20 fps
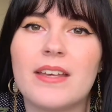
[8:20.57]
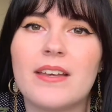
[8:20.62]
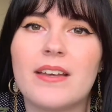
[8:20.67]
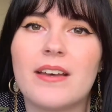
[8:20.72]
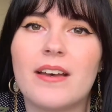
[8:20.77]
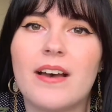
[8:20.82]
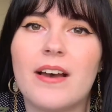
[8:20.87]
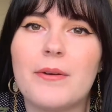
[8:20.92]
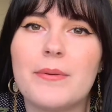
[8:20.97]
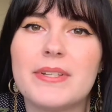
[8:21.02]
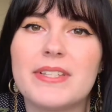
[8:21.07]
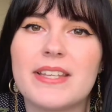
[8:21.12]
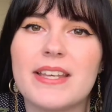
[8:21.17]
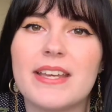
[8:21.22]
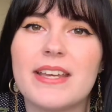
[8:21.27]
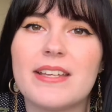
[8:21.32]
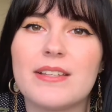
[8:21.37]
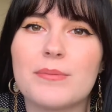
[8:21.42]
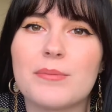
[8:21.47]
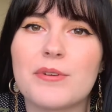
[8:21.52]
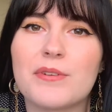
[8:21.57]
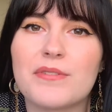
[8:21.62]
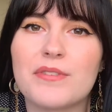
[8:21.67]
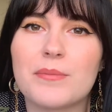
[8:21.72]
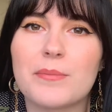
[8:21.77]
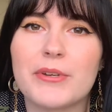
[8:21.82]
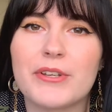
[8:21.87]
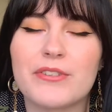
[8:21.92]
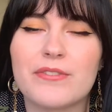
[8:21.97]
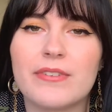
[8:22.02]
I would say he's one of the
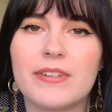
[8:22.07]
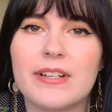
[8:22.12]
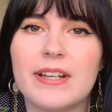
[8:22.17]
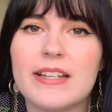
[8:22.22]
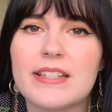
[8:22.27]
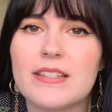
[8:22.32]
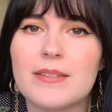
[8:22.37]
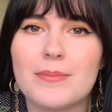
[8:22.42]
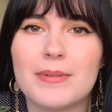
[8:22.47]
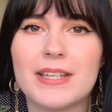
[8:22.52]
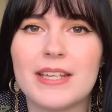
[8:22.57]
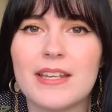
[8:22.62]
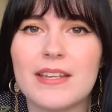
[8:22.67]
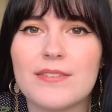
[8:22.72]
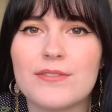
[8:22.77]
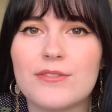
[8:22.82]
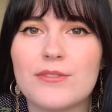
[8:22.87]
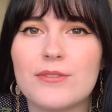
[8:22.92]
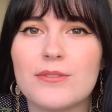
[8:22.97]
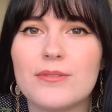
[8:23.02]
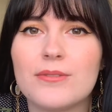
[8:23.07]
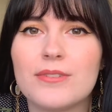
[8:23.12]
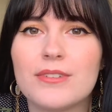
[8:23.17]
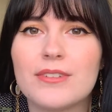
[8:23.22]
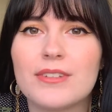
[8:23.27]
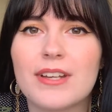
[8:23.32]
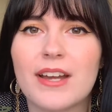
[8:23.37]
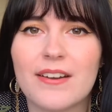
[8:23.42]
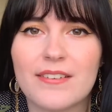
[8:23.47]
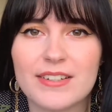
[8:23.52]
most relatably evil
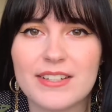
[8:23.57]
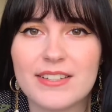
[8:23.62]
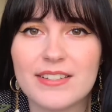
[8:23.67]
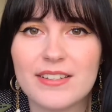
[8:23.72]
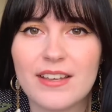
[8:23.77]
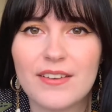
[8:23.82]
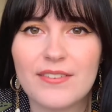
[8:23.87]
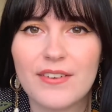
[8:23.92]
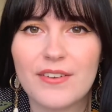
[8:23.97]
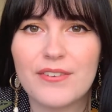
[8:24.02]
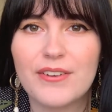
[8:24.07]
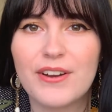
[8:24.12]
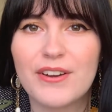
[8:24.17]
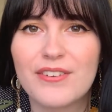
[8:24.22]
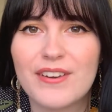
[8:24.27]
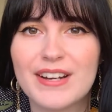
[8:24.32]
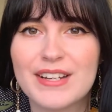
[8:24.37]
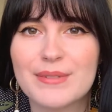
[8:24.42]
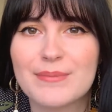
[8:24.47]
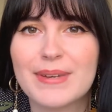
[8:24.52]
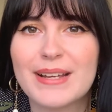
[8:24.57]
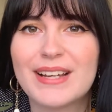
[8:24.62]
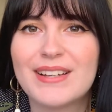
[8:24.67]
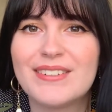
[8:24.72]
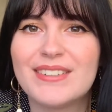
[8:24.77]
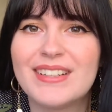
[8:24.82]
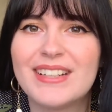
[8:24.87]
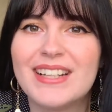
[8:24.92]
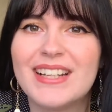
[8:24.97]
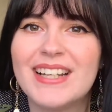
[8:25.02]
characters I've ever read
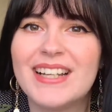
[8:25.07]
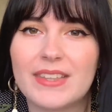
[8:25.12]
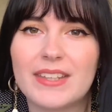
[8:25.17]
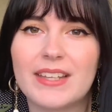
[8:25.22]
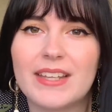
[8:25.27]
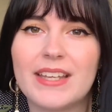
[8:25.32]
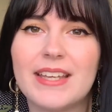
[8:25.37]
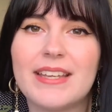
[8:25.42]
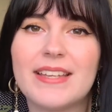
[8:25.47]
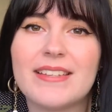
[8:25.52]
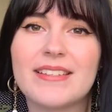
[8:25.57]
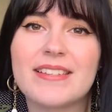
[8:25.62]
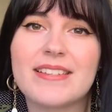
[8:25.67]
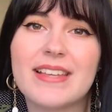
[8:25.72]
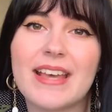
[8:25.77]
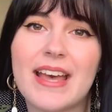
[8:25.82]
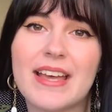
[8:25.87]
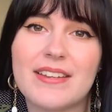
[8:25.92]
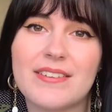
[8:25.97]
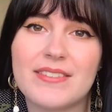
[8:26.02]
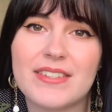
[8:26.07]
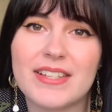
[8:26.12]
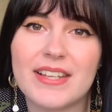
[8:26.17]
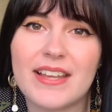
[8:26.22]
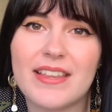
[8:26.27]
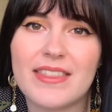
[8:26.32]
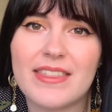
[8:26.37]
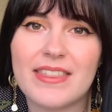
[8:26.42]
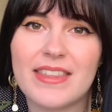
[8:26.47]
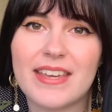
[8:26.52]
about. He is scared of
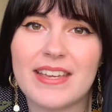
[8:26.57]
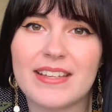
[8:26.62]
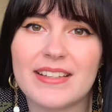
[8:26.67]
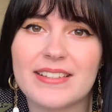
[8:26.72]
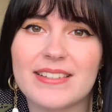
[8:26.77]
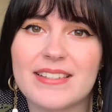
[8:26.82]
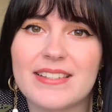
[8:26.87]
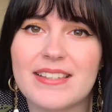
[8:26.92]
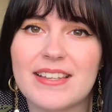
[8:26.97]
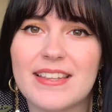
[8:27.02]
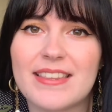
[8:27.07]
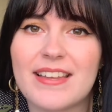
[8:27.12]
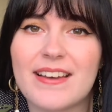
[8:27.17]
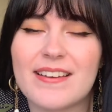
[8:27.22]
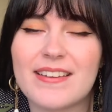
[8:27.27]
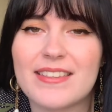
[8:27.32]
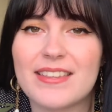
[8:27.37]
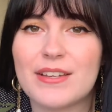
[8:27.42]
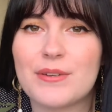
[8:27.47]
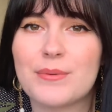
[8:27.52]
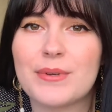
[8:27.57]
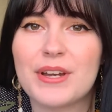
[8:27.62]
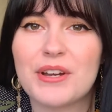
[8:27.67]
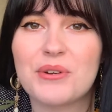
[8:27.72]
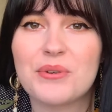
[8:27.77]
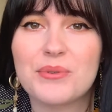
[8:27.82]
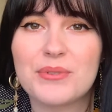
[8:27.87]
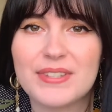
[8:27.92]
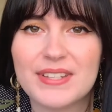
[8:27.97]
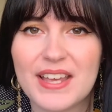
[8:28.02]
certain things that I think we are
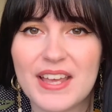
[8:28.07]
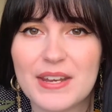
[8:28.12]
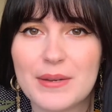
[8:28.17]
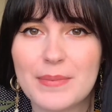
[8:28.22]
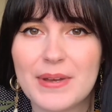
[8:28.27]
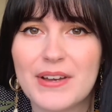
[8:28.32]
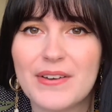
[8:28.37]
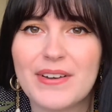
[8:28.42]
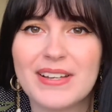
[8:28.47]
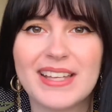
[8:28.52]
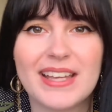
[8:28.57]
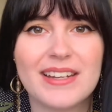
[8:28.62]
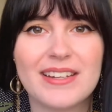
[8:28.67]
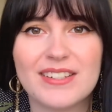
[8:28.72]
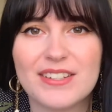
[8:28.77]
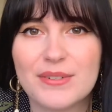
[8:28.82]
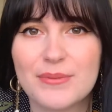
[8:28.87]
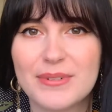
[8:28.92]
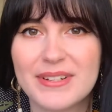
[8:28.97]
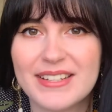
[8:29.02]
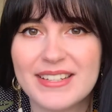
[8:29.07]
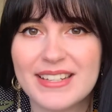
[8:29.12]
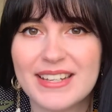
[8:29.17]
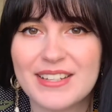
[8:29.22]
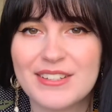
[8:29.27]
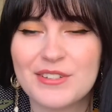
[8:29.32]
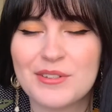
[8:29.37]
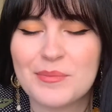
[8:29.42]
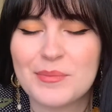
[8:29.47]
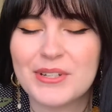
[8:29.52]
all scared about. Again, I don't want to say
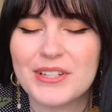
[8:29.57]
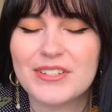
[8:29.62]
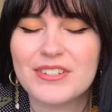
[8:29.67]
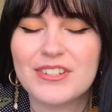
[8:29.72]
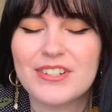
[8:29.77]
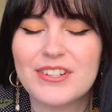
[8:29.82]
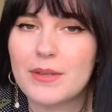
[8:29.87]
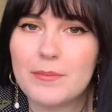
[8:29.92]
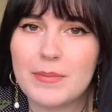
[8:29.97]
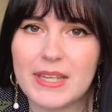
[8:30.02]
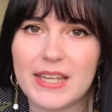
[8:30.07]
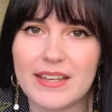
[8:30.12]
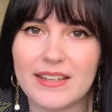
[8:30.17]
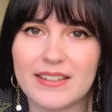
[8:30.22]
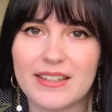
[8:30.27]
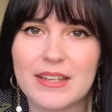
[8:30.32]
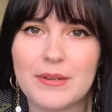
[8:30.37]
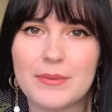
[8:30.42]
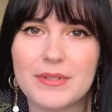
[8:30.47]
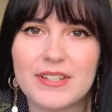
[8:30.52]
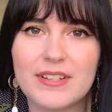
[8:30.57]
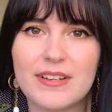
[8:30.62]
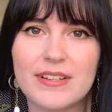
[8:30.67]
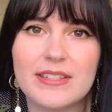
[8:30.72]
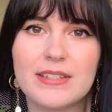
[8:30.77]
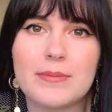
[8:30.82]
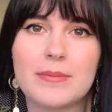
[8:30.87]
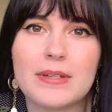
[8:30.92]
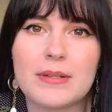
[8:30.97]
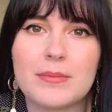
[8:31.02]
too much. But yeah, it was
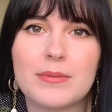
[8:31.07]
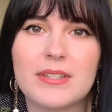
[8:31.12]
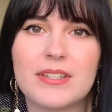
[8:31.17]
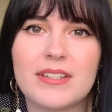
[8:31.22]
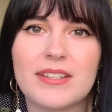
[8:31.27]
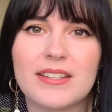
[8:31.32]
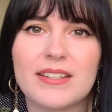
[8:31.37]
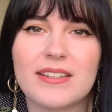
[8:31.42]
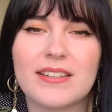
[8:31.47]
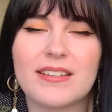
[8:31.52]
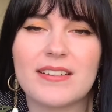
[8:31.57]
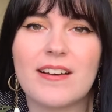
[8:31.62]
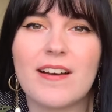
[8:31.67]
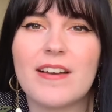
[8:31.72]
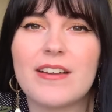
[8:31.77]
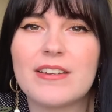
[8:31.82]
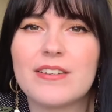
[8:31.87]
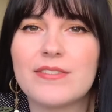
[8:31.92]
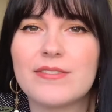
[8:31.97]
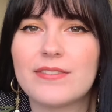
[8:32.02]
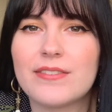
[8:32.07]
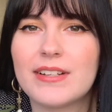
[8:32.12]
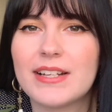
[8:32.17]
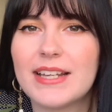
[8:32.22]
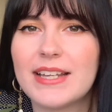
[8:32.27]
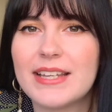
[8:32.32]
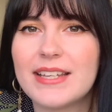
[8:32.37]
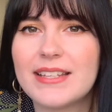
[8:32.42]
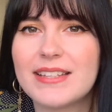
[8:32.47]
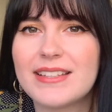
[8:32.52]
nice to be able to kind of
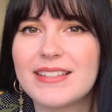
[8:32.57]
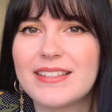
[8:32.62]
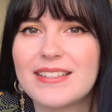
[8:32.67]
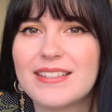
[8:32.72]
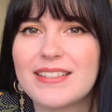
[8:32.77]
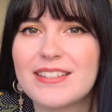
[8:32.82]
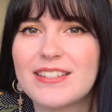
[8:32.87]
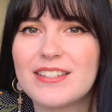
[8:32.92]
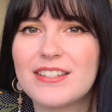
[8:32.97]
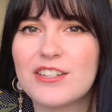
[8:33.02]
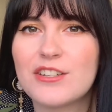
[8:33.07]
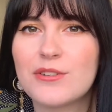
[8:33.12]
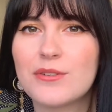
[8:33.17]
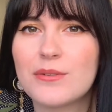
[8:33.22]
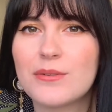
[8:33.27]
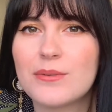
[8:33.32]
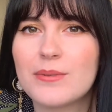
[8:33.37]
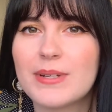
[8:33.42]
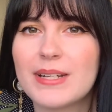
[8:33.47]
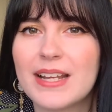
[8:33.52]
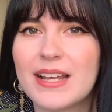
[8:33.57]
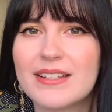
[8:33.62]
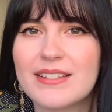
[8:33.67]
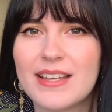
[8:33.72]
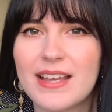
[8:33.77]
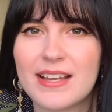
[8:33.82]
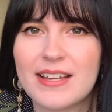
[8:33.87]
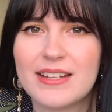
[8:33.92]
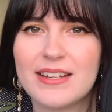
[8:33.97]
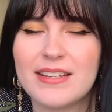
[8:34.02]
relate to an
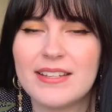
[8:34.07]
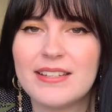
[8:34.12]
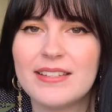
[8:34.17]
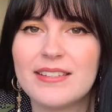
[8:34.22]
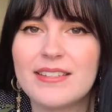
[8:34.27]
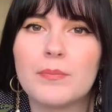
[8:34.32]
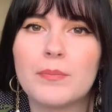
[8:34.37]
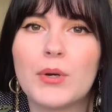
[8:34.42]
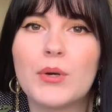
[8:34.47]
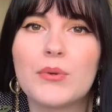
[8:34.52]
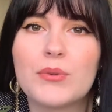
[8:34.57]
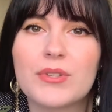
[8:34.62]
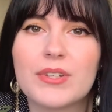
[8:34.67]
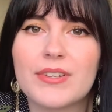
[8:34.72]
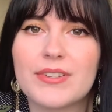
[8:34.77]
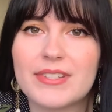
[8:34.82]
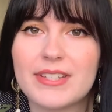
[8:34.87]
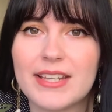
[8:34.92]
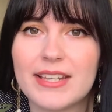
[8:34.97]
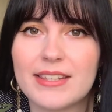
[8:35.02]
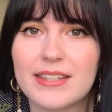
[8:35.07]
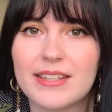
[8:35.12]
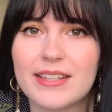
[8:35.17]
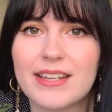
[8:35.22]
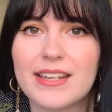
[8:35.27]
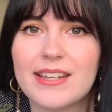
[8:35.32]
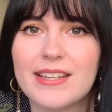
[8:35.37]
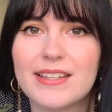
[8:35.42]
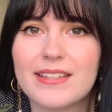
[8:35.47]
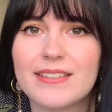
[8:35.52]
antagonist, but also see that
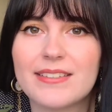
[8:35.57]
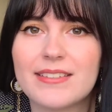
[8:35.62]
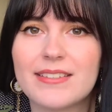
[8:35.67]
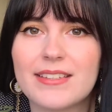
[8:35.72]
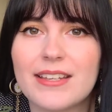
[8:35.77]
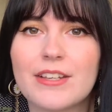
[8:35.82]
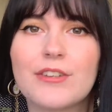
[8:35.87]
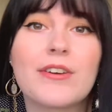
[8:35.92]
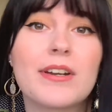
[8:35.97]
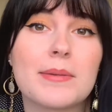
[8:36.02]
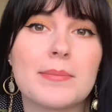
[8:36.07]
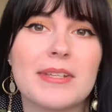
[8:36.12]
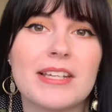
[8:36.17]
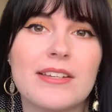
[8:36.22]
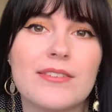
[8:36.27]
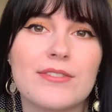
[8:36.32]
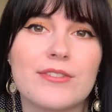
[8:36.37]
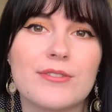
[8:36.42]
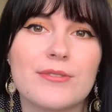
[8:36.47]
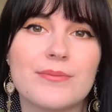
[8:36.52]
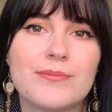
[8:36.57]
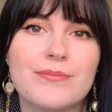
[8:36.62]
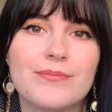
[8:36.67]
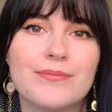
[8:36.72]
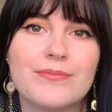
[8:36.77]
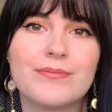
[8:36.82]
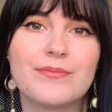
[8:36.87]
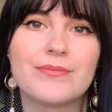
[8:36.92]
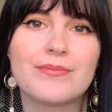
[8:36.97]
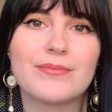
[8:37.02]
he is incredibly evil
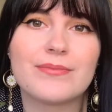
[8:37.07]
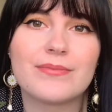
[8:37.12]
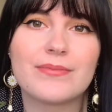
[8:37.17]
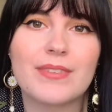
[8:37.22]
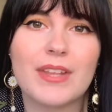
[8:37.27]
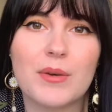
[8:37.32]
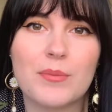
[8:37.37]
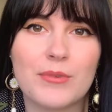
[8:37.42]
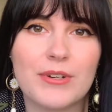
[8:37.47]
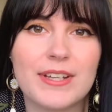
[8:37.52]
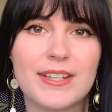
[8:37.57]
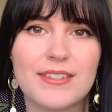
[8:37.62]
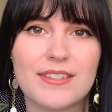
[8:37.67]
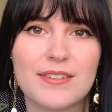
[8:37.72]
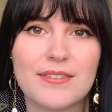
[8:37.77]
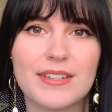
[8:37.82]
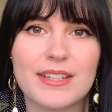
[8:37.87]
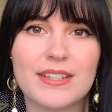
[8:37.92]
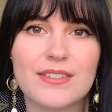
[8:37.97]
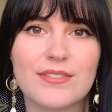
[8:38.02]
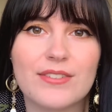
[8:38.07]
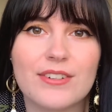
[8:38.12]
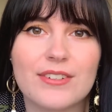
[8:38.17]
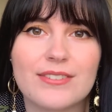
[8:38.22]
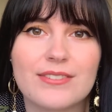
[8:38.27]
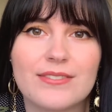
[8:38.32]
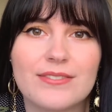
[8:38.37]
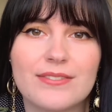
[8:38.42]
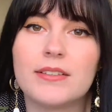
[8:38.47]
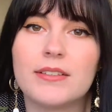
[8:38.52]
and what he's doing is wrong.
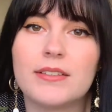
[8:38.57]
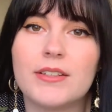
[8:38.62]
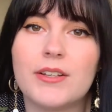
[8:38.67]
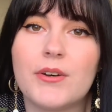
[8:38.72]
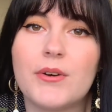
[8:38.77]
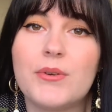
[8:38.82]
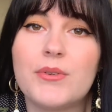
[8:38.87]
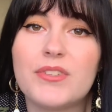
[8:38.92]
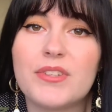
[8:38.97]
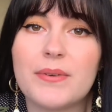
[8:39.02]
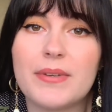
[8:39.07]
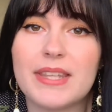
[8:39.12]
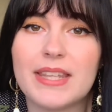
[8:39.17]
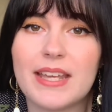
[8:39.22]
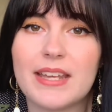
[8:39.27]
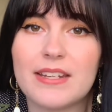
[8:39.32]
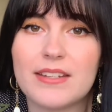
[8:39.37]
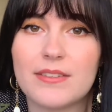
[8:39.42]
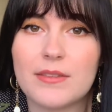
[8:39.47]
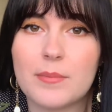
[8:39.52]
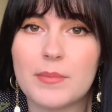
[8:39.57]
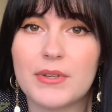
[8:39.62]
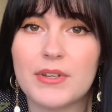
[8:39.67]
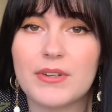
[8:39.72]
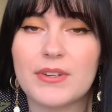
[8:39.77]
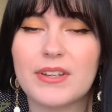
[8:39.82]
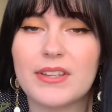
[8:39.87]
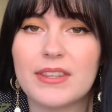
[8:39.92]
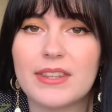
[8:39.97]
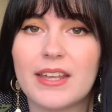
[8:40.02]
Also at the end of the
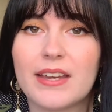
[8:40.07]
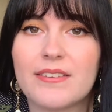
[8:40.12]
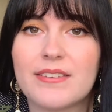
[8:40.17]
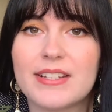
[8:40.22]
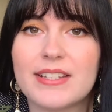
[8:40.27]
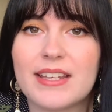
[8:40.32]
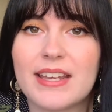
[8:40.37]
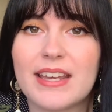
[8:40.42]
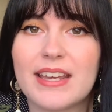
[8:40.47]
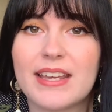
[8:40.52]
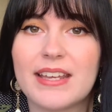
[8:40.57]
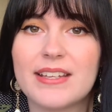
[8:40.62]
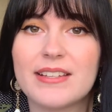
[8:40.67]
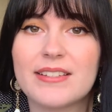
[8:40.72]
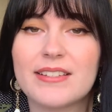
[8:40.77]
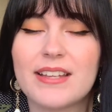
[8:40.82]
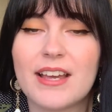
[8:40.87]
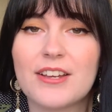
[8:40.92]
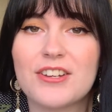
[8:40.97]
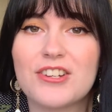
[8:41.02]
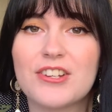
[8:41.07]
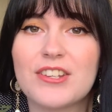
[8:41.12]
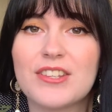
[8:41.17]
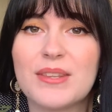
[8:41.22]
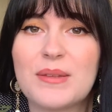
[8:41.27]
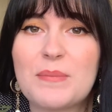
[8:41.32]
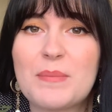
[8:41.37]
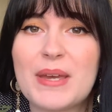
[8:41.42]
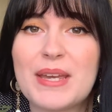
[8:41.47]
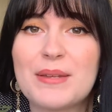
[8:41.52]
book, there is a section
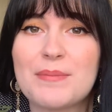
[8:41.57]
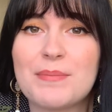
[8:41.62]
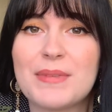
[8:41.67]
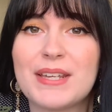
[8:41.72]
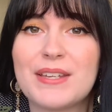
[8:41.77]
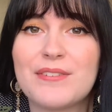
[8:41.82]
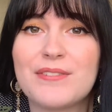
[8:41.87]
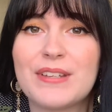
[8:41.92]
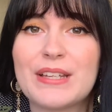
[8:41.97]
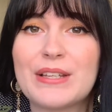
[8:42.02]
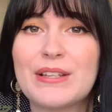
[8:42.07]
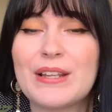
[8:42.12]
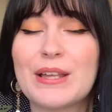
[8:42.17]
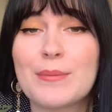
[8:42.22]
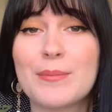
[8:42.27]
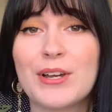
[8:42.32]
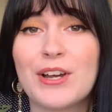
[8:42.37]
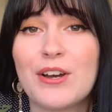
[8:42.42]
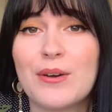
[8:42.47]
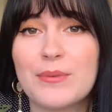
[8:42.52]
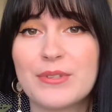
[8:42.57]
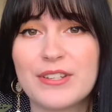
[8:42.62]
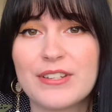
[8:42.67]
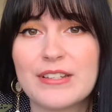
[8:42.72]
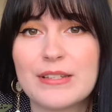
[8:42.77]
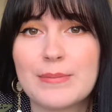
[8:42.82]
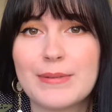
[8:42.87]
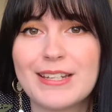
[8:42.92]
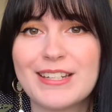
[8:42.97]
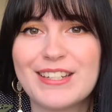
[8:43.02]
that made me feel like my heart was going
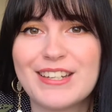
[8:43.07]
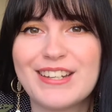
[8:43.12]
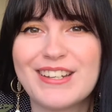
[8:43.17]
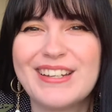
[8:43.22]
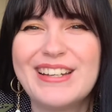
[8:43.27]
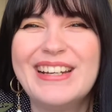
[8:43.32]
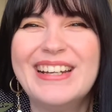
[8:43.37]
to split in two.